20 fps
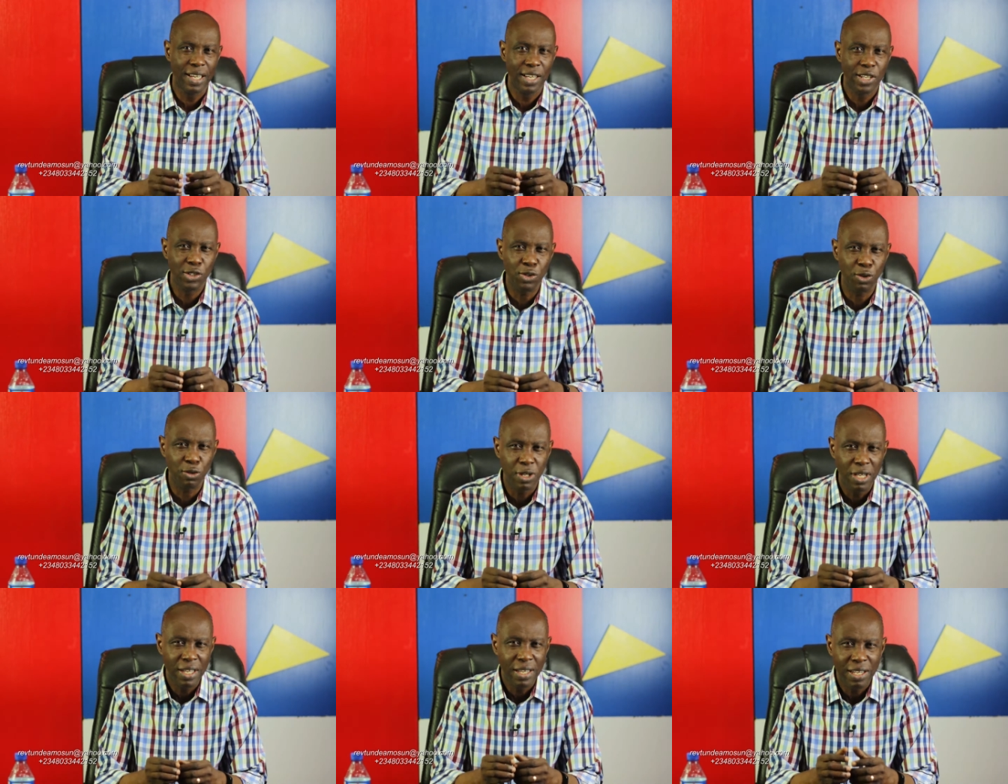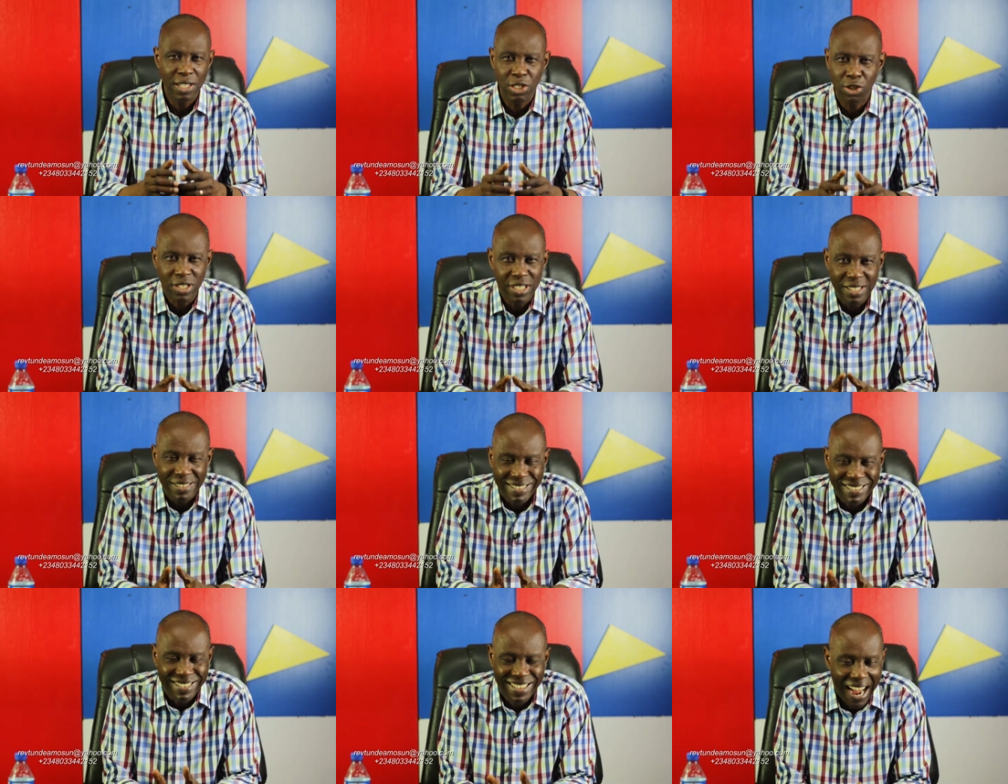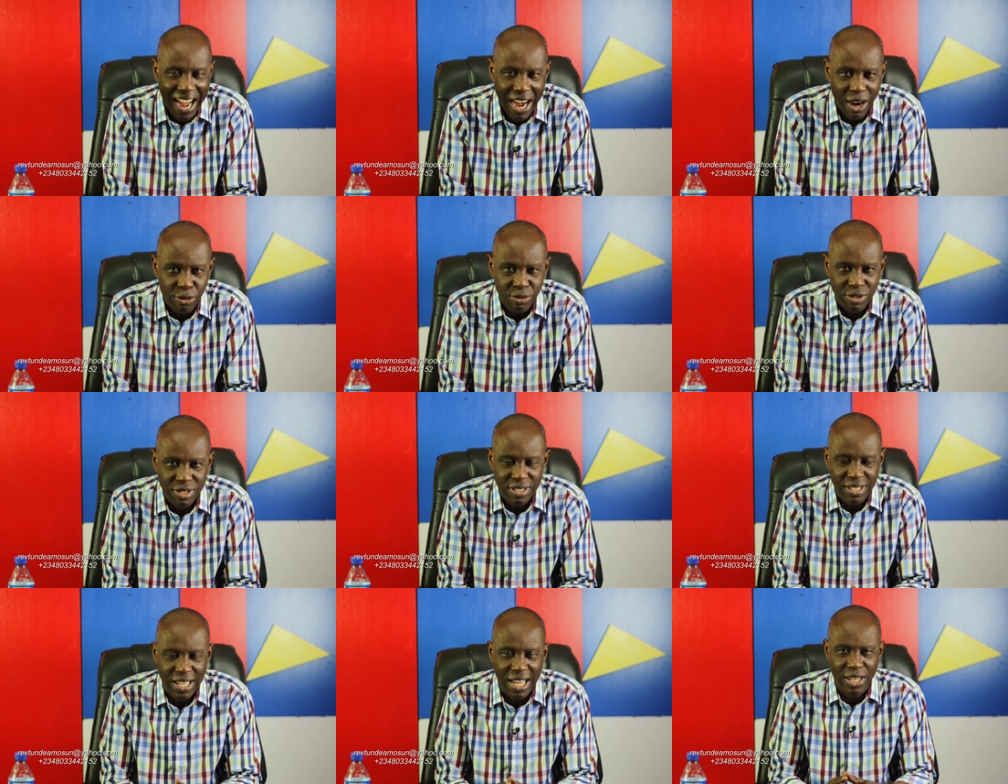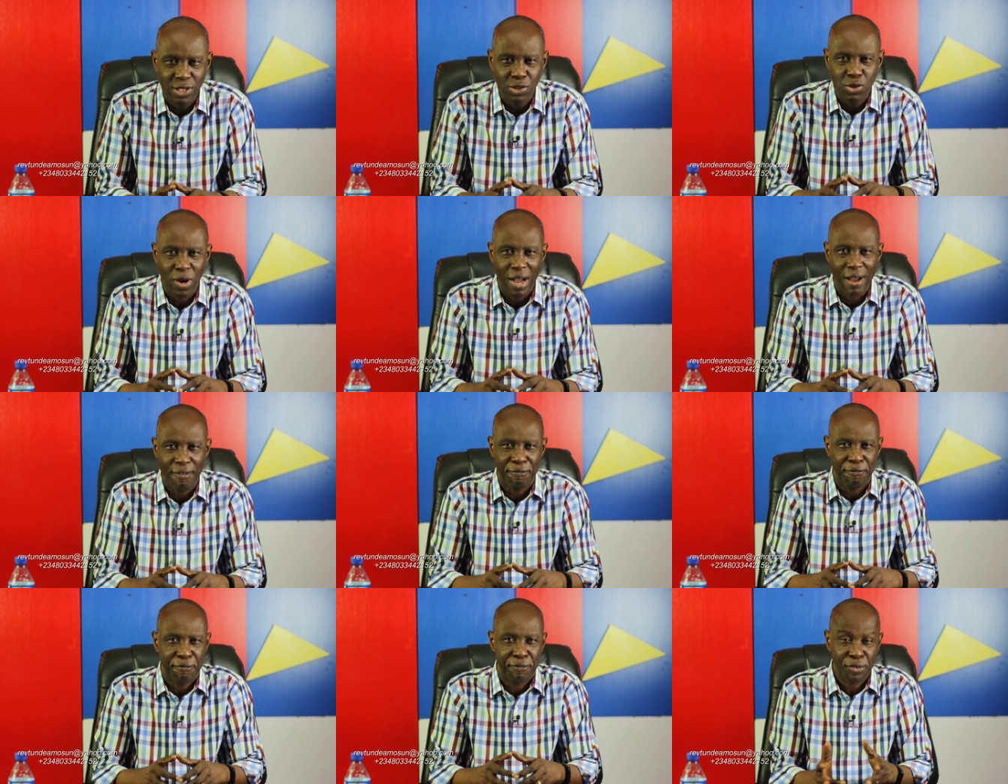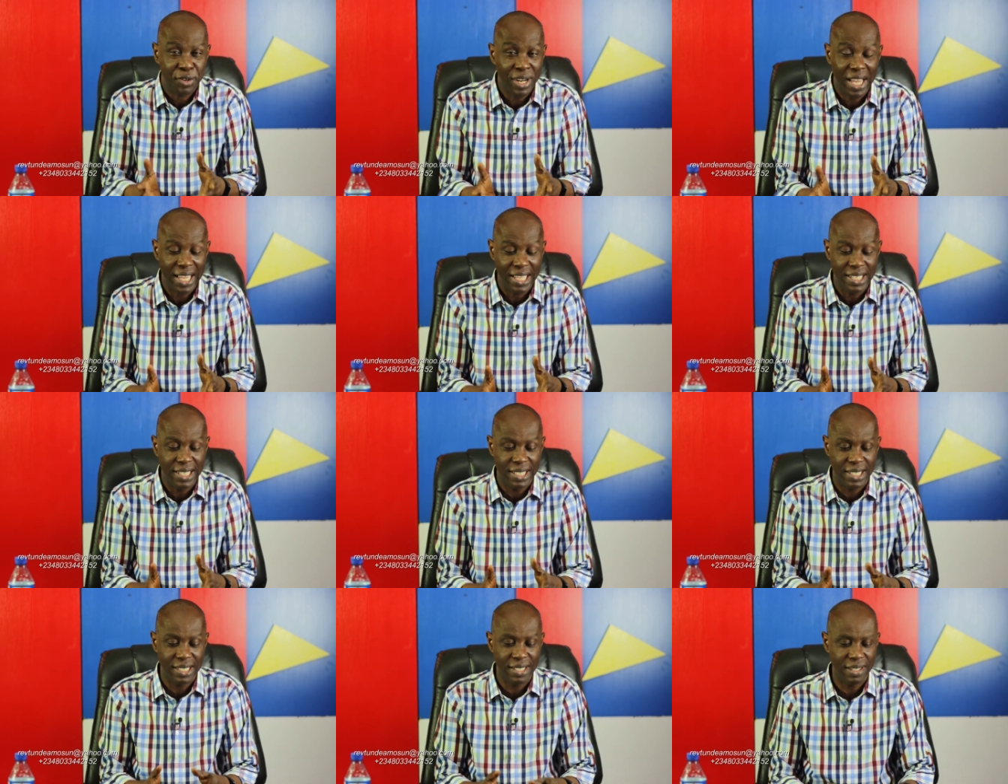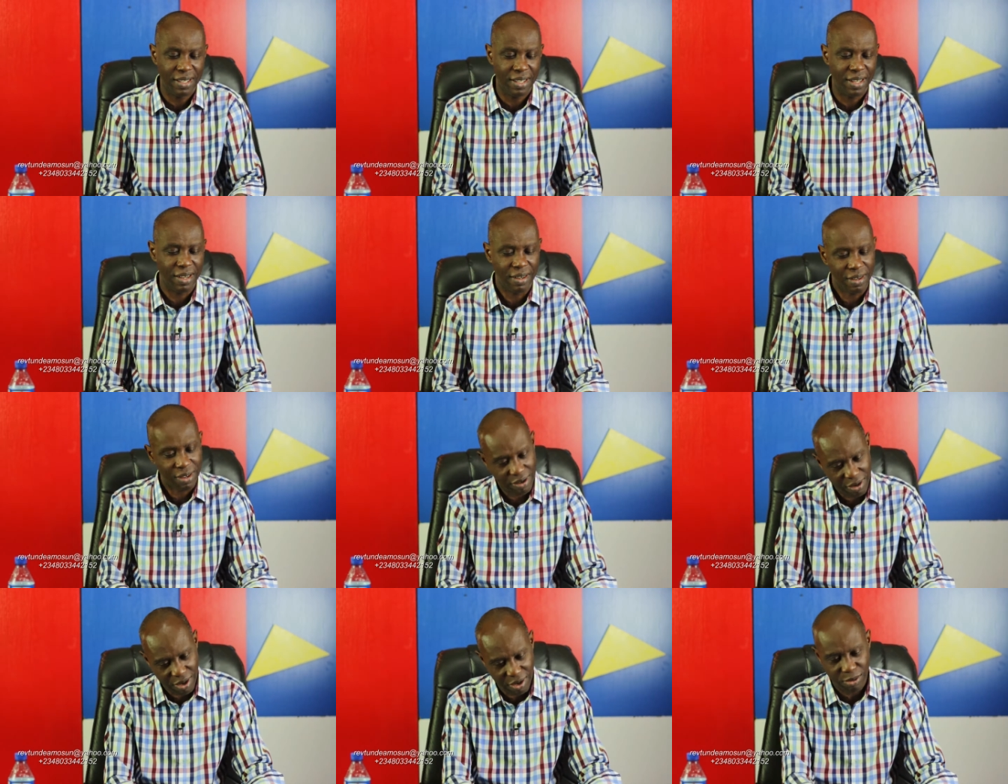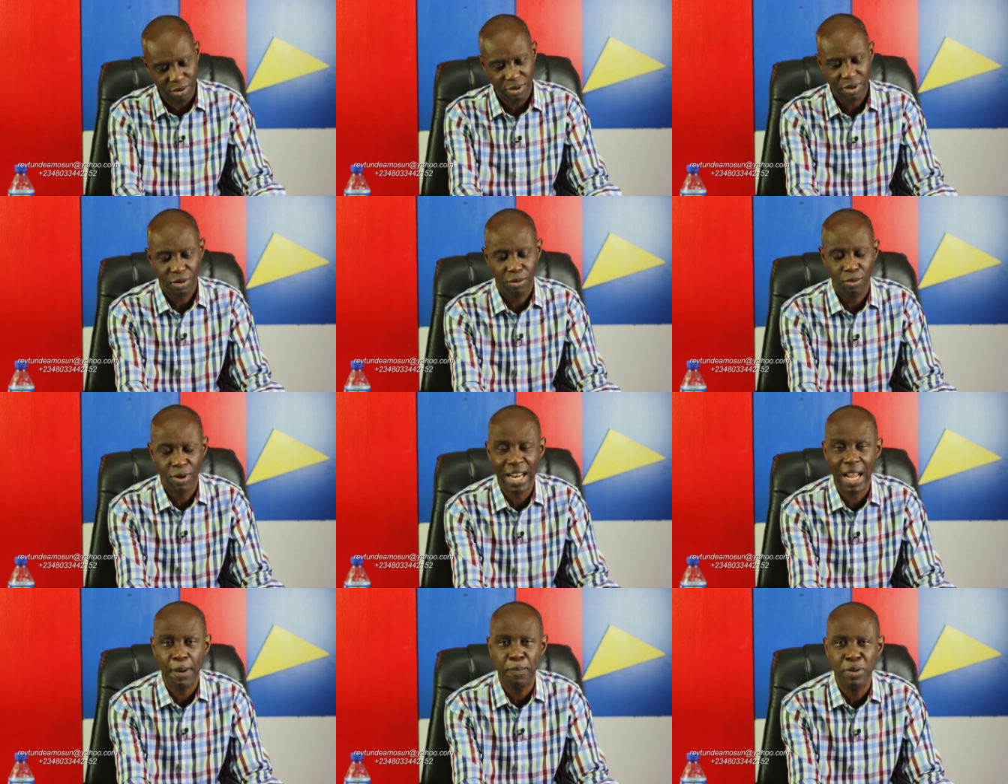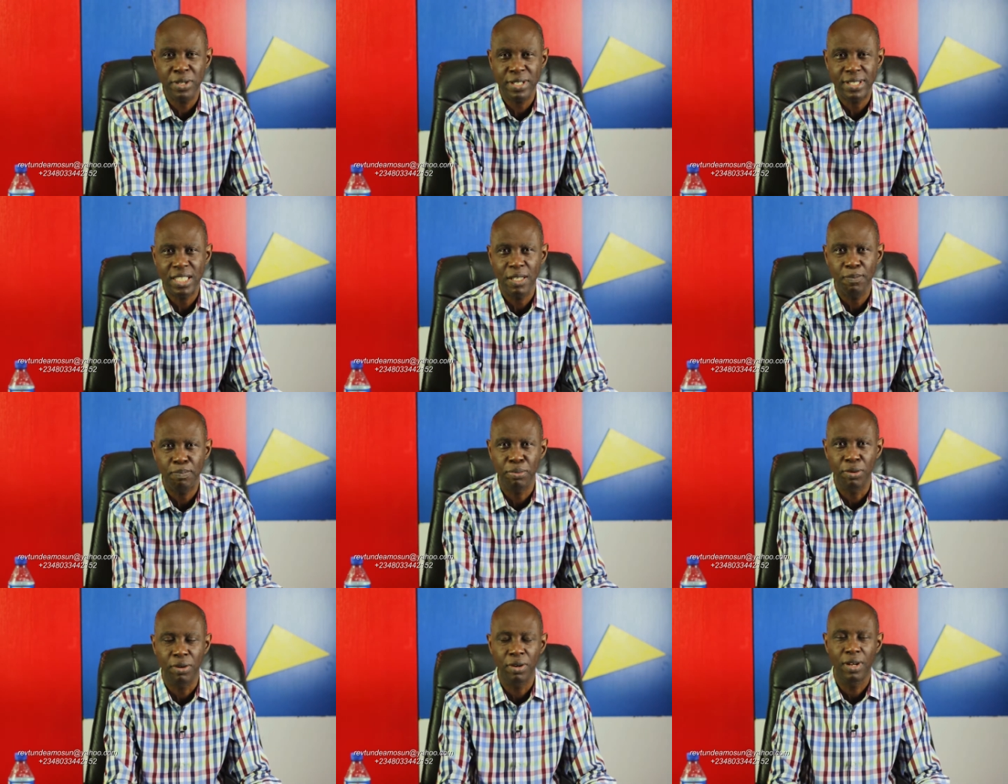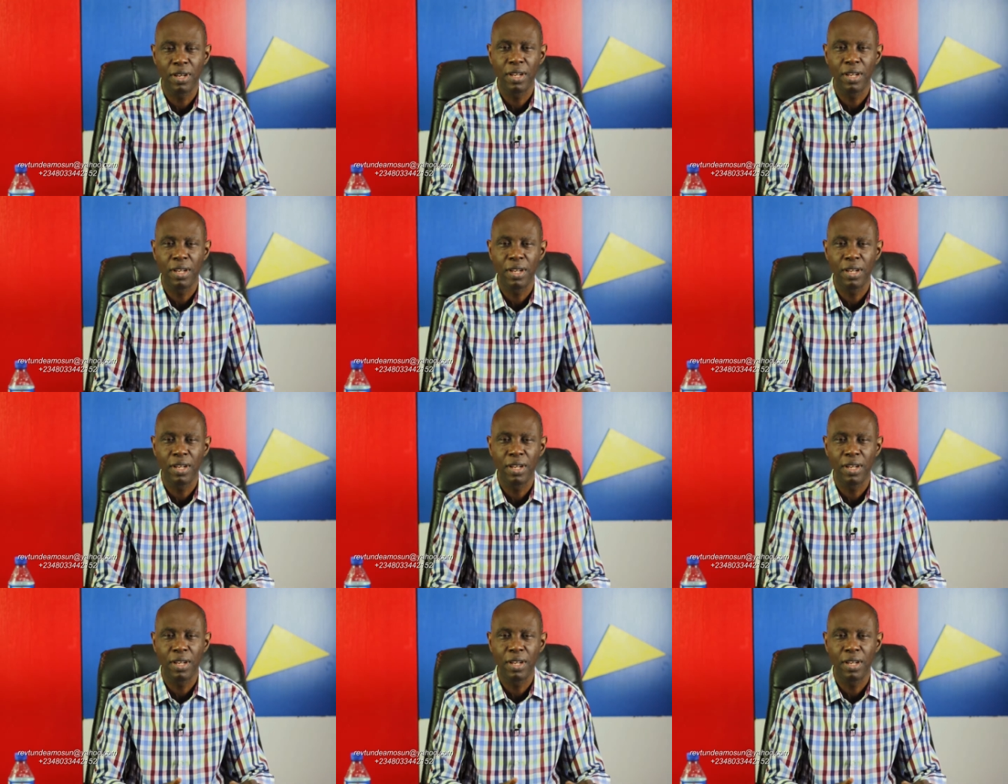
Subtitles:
you just doubt and you are afraid, what happened is simple.